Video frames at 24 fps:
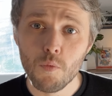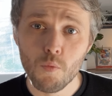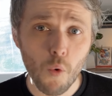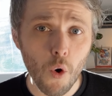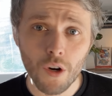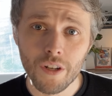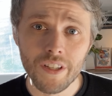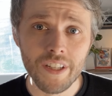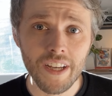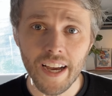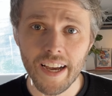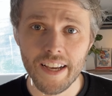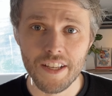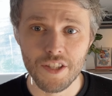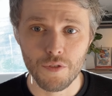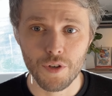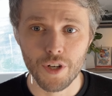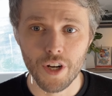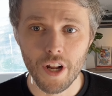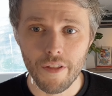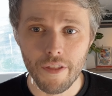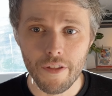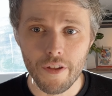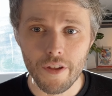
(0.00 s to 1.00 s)
one guise or
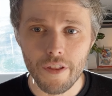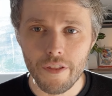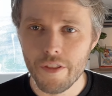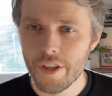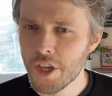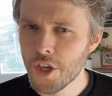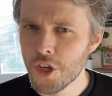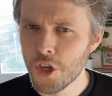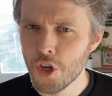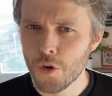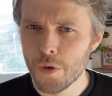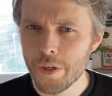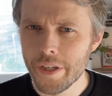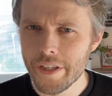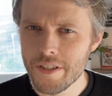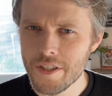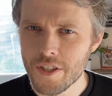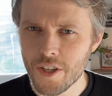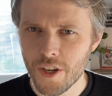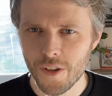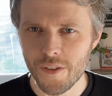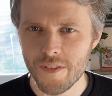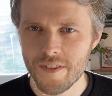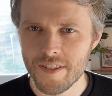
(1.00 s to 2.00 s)
another, the curious
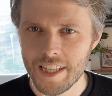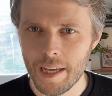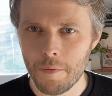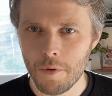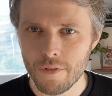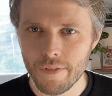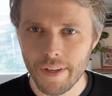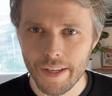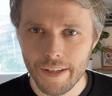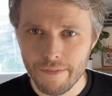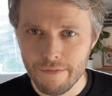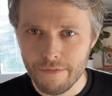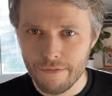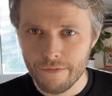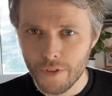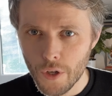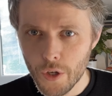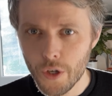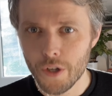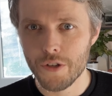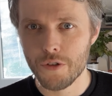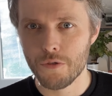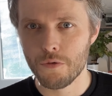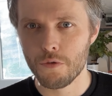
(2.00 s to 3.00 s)
concept of a
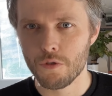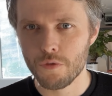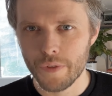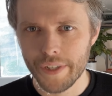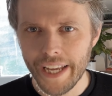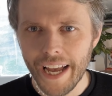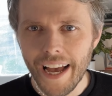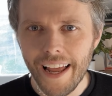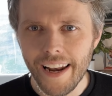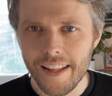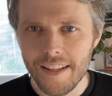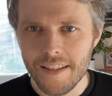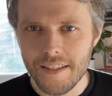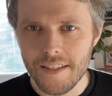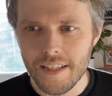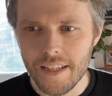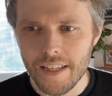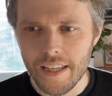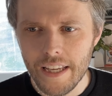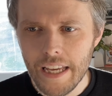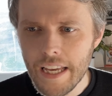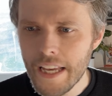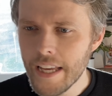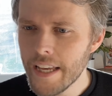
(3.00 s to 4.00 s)
virtual
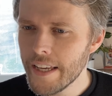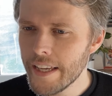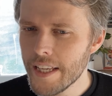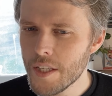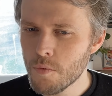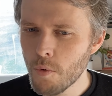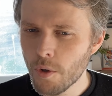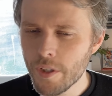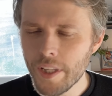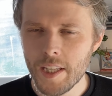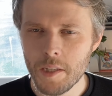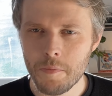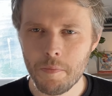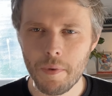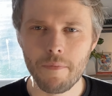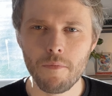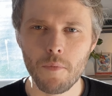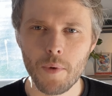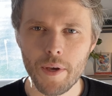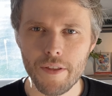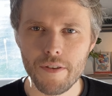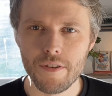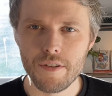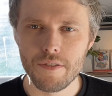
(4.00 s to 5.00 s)
reality is one that's been
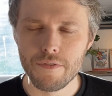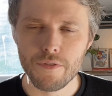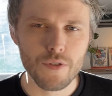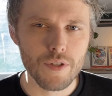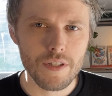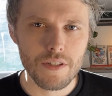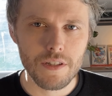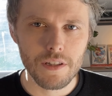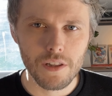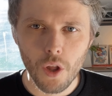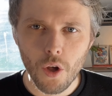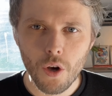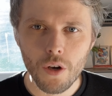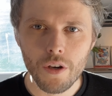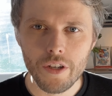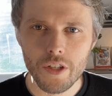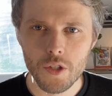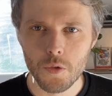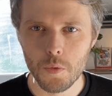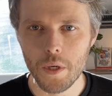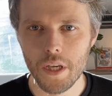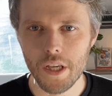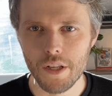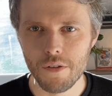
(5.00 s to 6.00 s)
with us for as long as
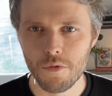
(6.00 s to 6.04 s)
we can